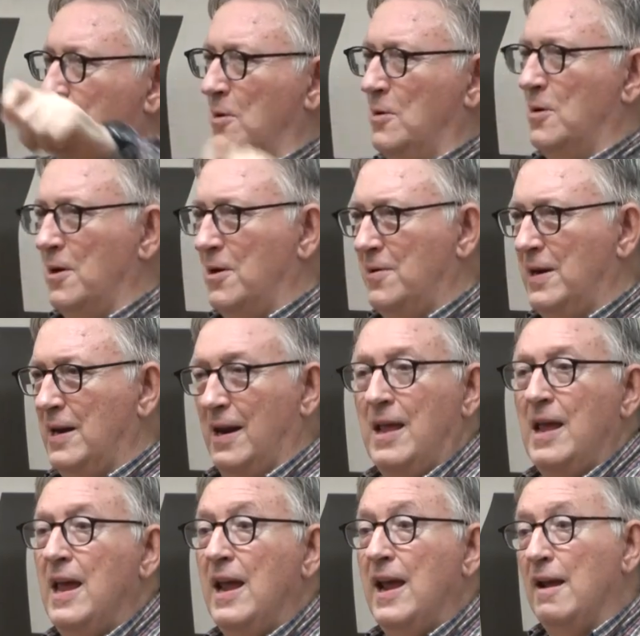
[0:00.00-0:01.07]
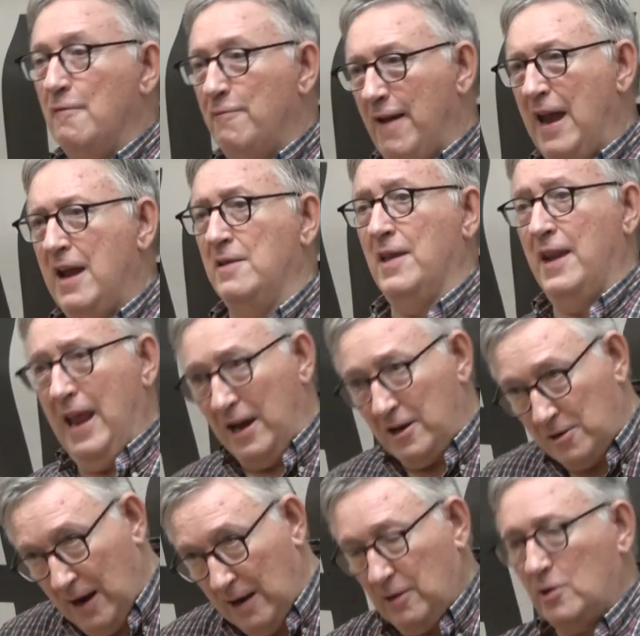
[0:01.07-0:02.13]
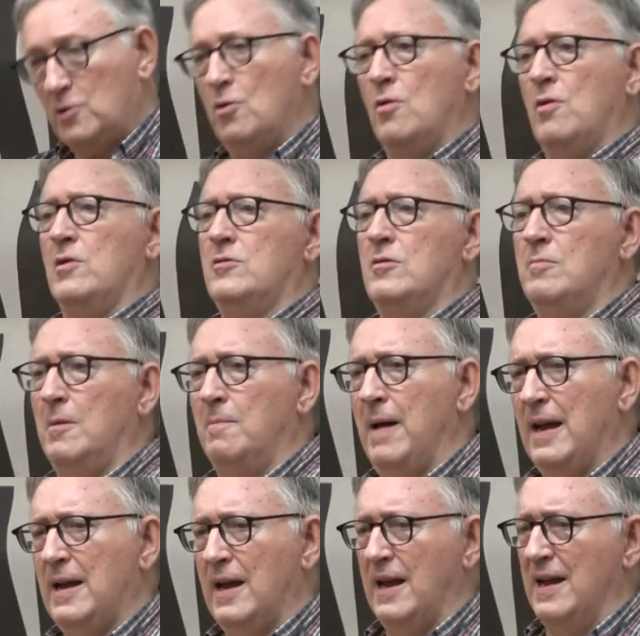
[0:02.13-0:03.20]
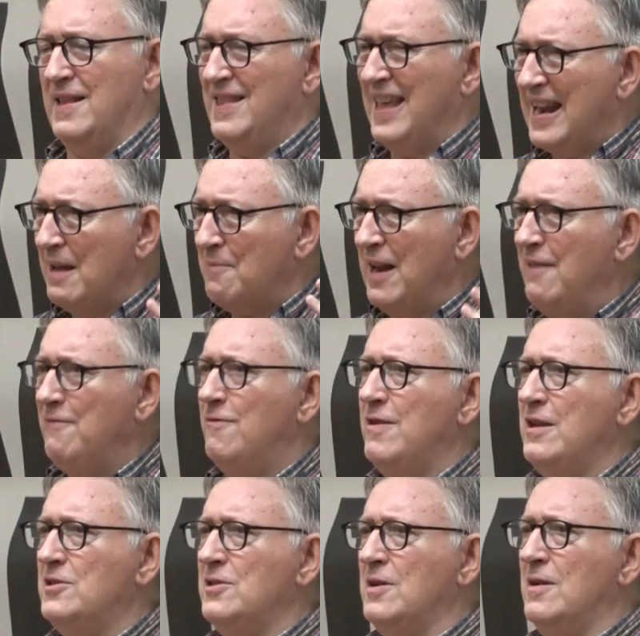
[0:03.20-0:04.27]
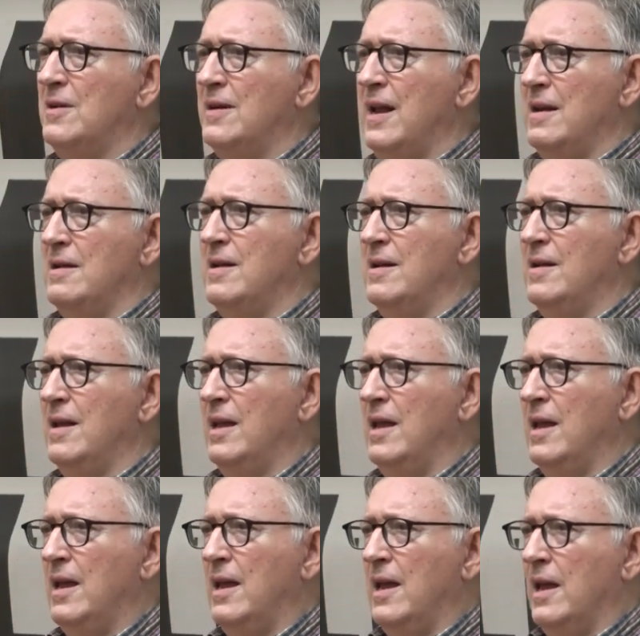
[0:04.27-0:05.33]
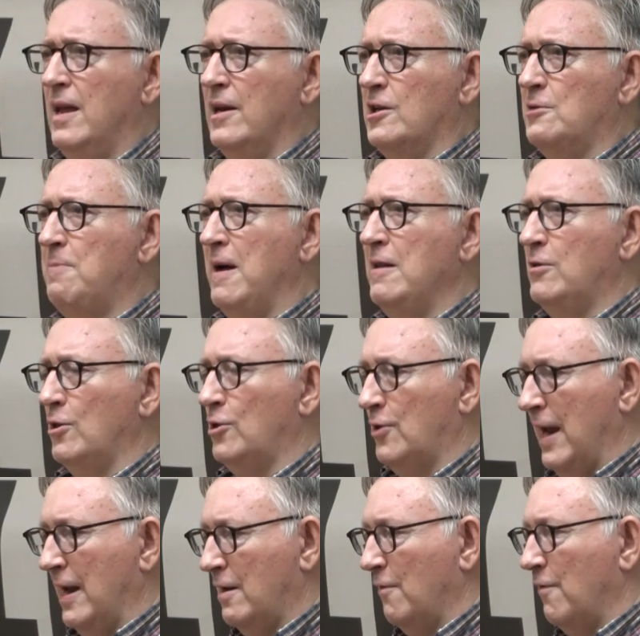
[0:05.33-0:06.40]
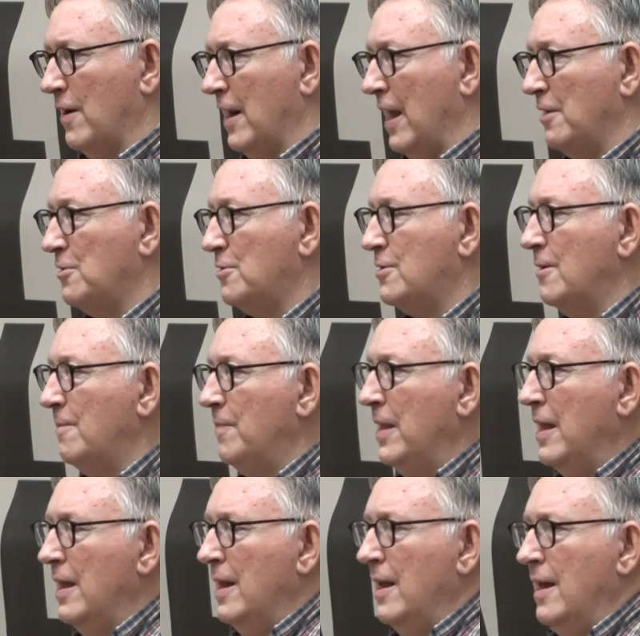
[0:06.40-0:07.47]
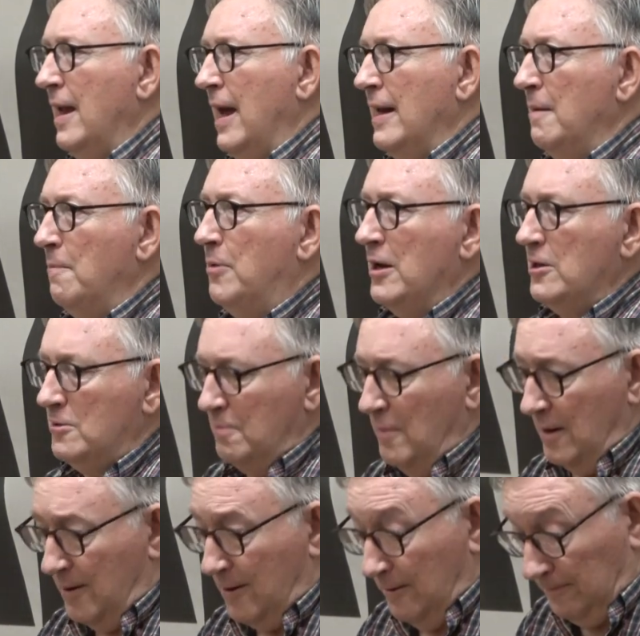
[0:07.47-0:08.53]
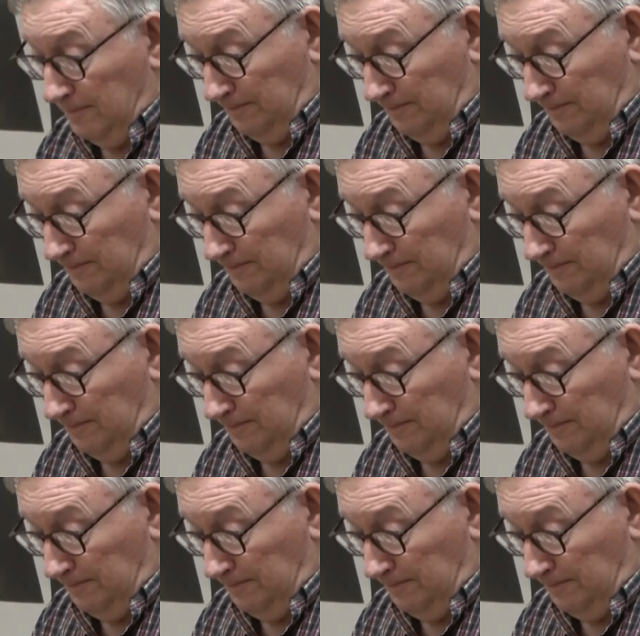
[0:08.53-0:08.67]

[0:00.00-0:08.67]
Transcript: so you couldn't read it. In vain, the next night, the slogans would be back again. And that happened every single night, despite the threat of arrest and imprisonment.